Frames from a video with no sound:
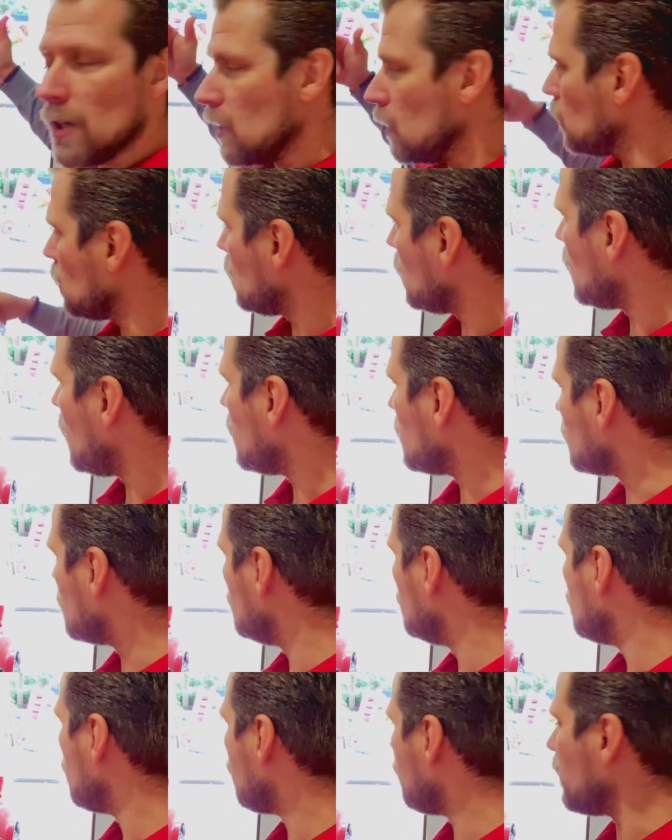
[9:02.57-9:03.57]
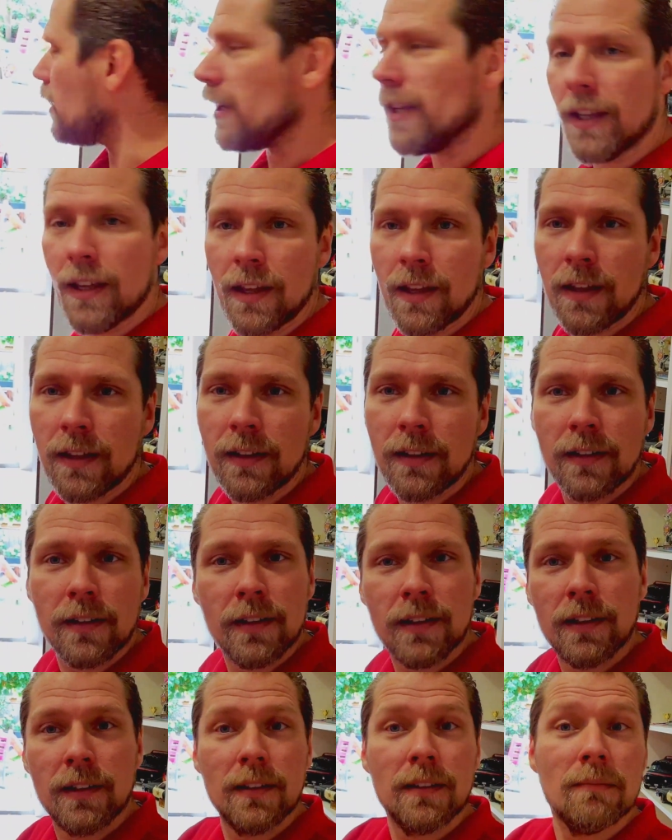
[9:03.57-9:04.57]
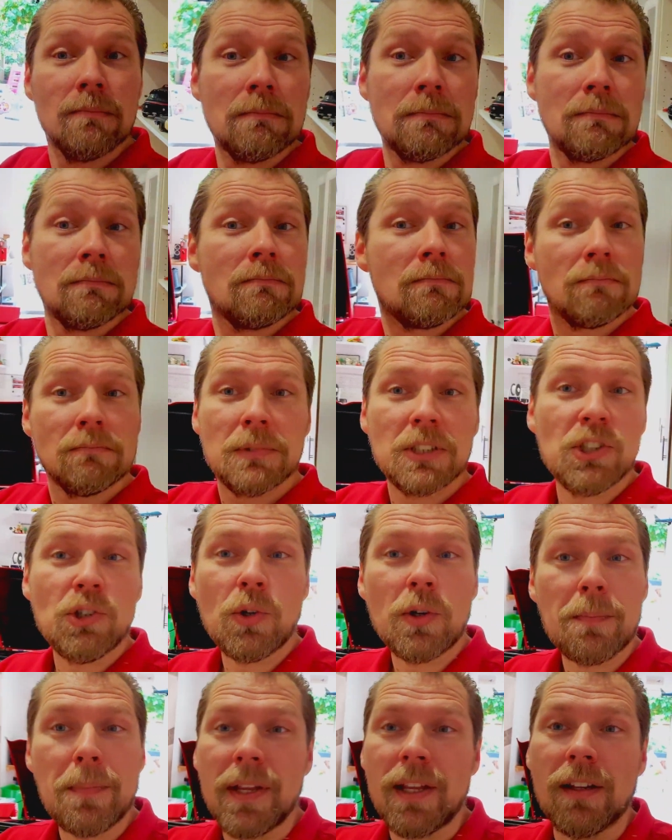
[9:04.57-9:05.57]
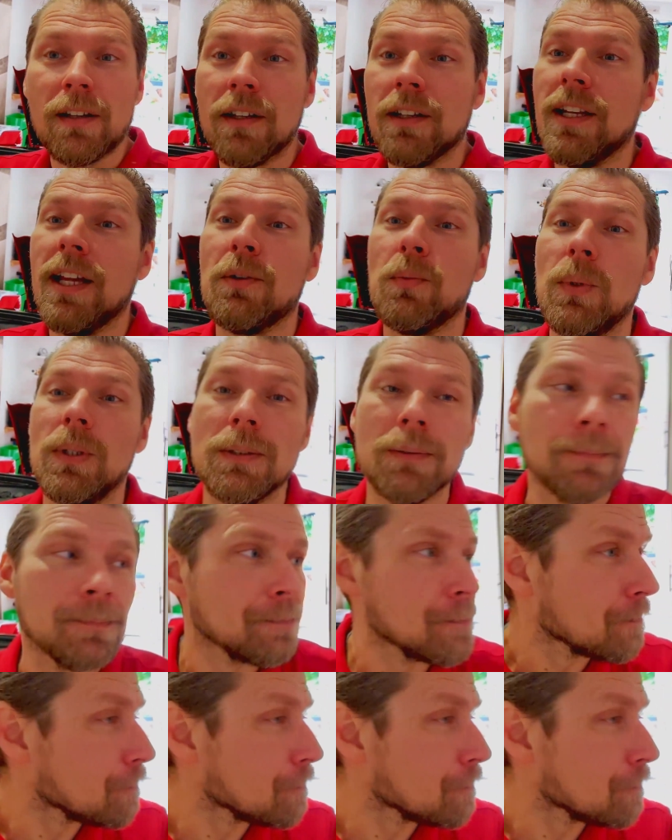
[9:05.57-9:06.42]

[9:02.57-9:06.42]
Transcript: lookalike thingy. What's your opinion on that one?